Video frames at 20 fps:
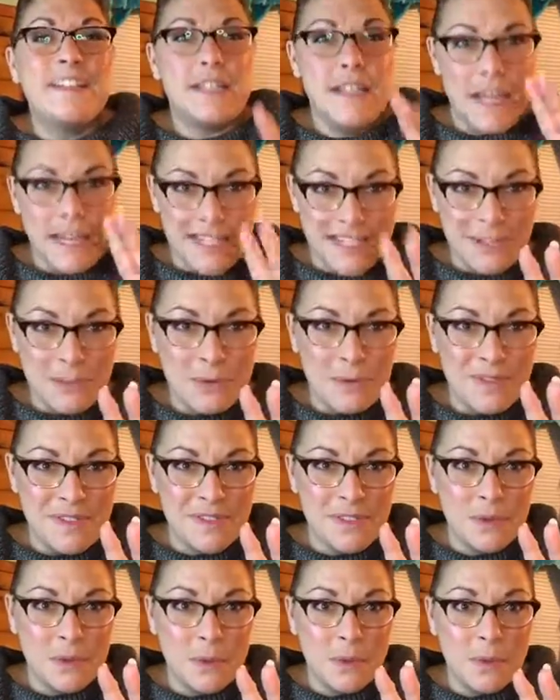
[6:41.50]
day 2 of
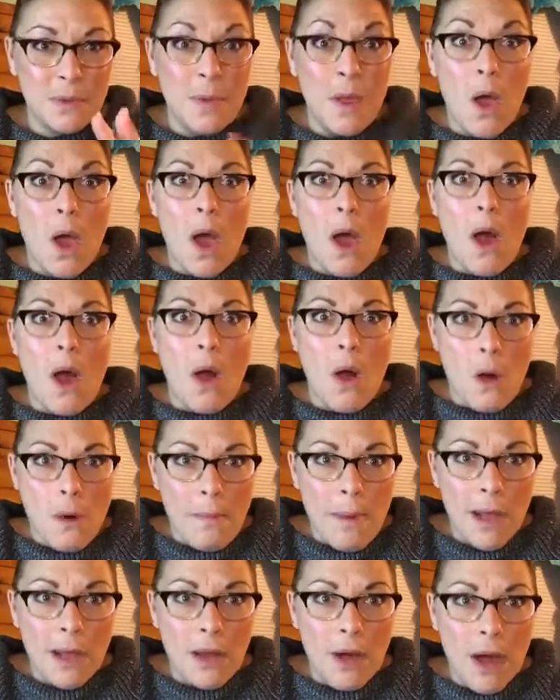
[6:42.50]
school. Oh
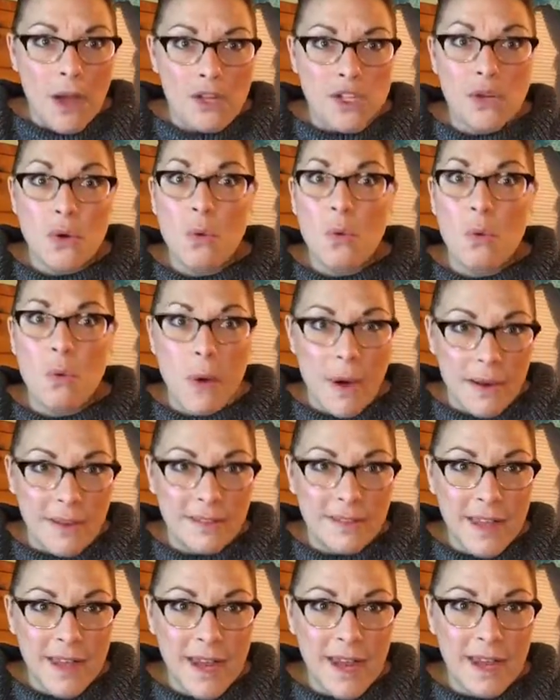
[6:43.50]
my gosh, what
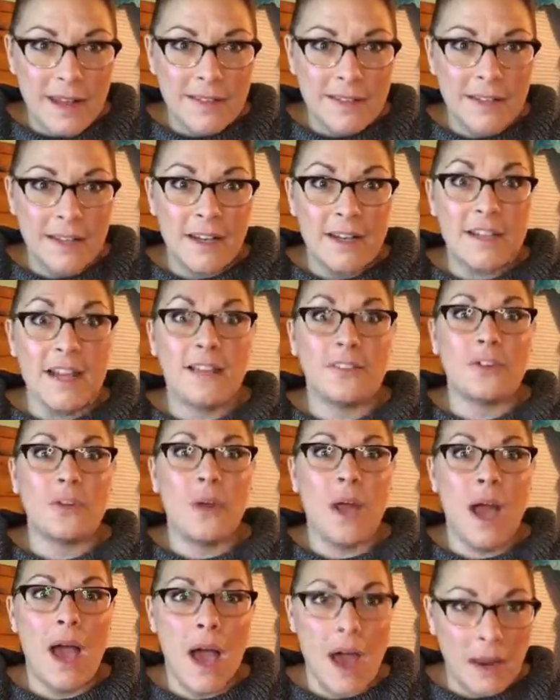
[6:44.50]
is that hand
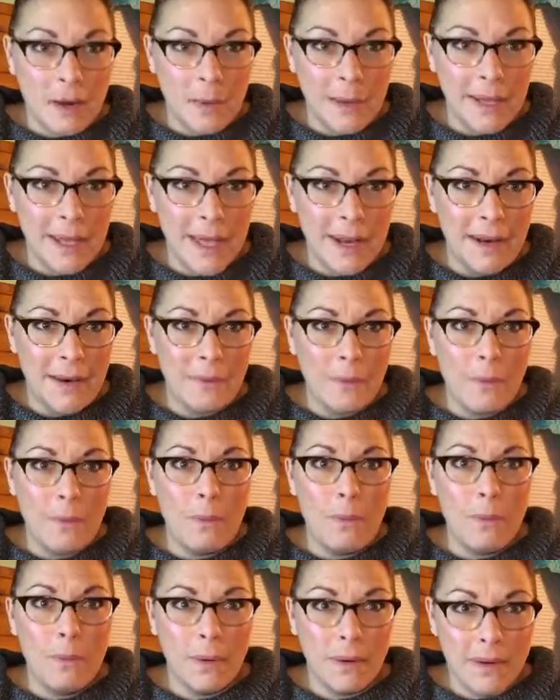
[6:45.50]
sanitizer? How do I get it?
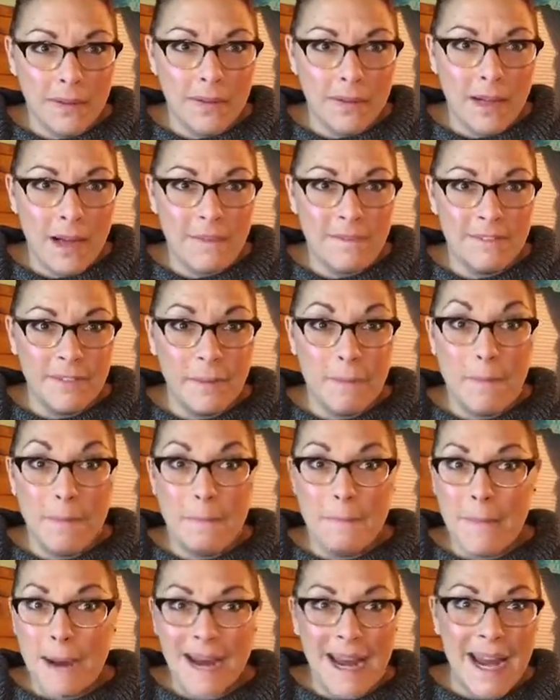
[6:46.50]
Where does it come from?
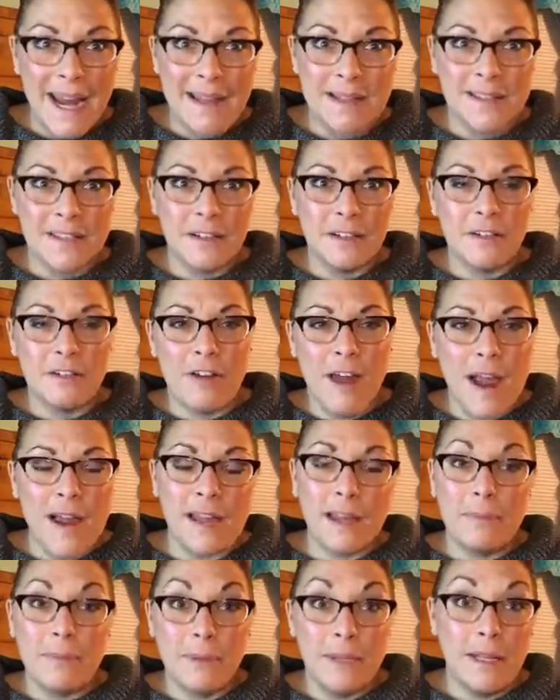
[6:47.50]
My hands aren't
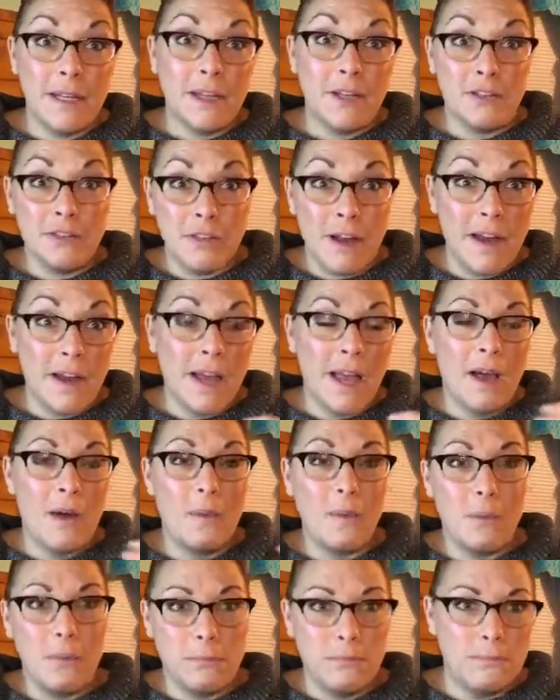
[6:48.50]
cracking, bleeding, drying
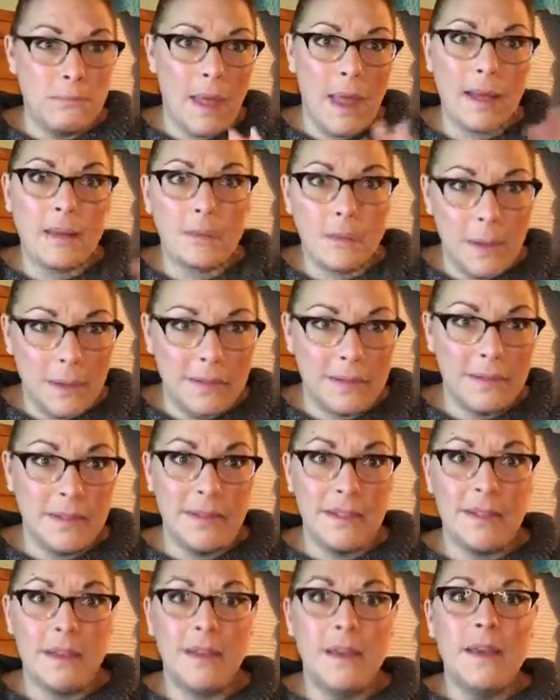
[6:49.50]
out,
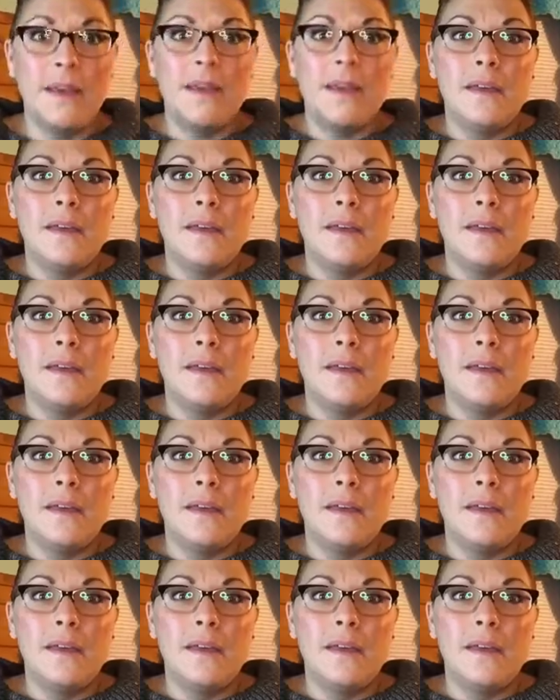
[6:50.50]
XYZ,